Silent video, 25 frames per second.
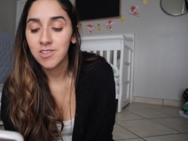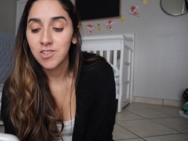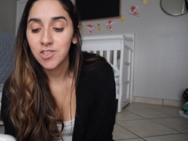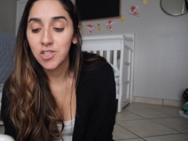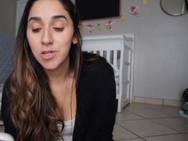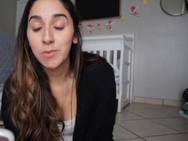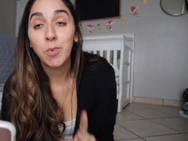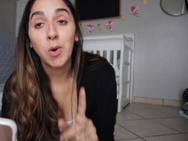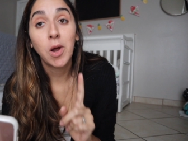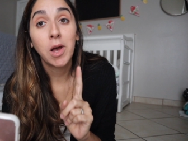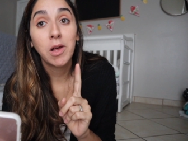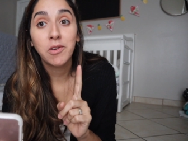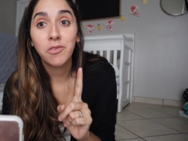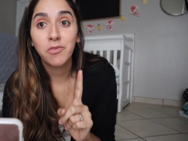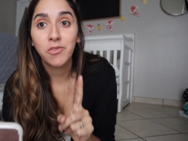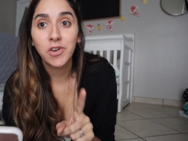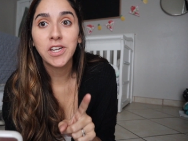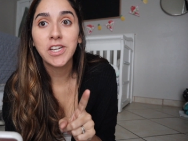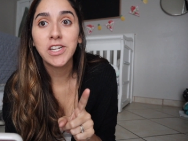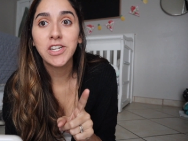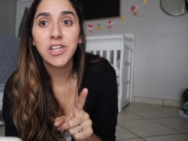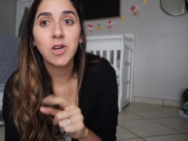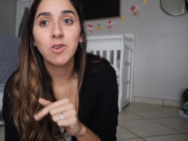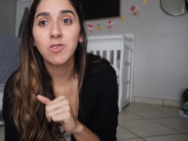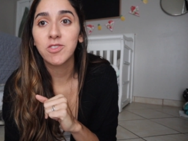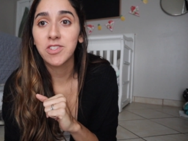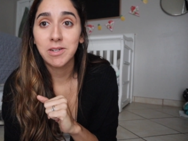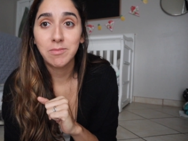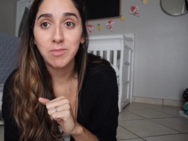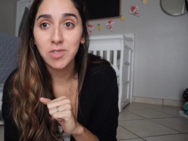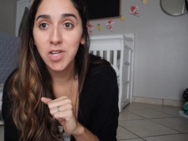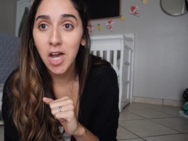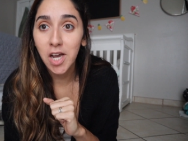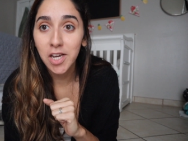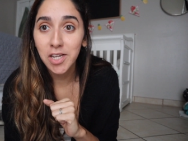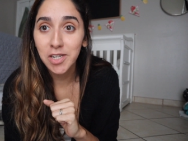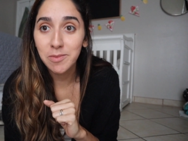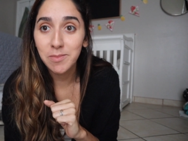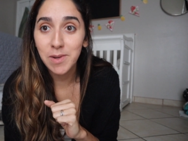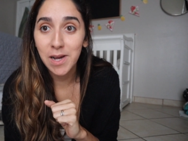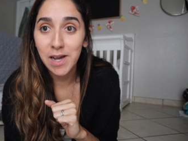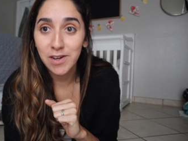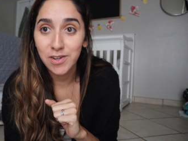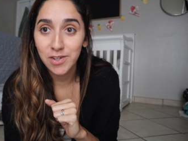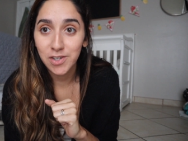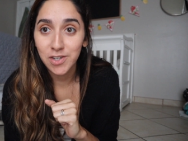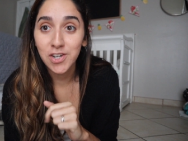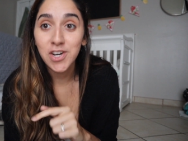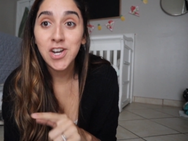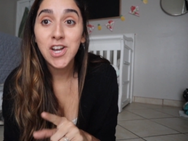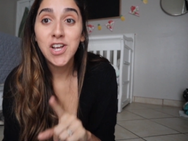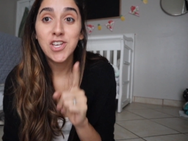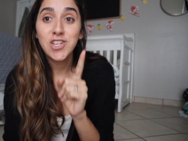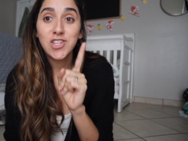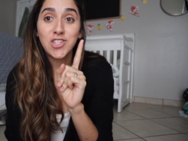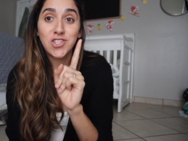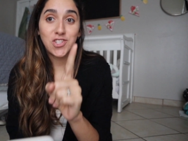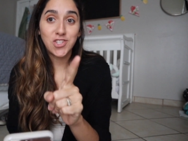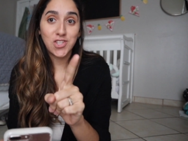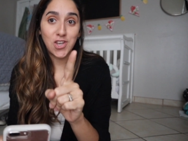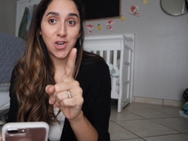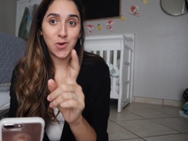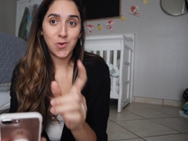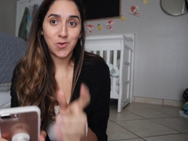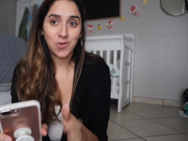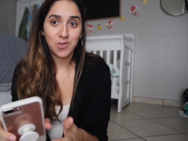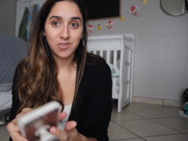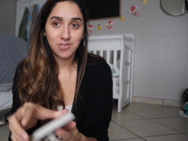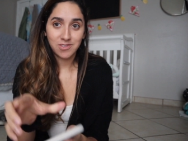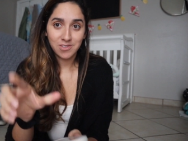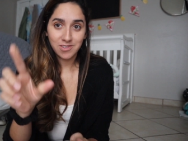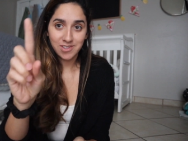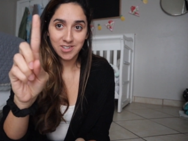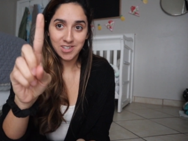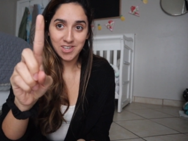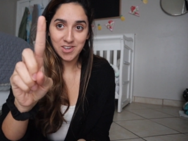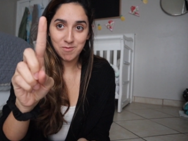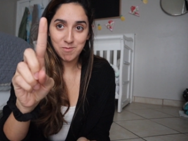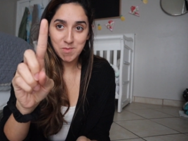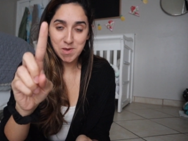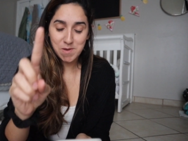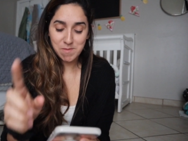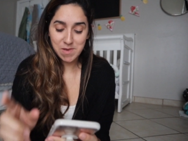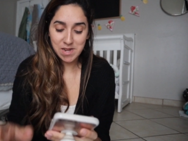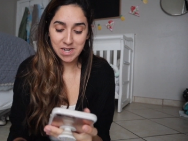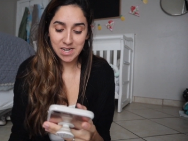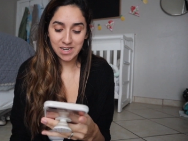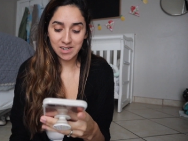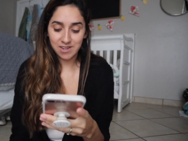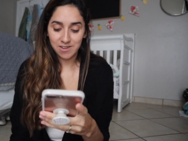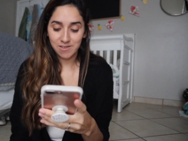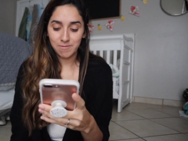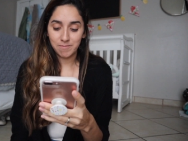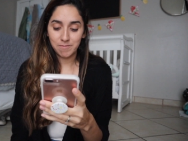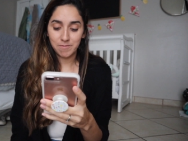that I'm talking about her. So give me a minute.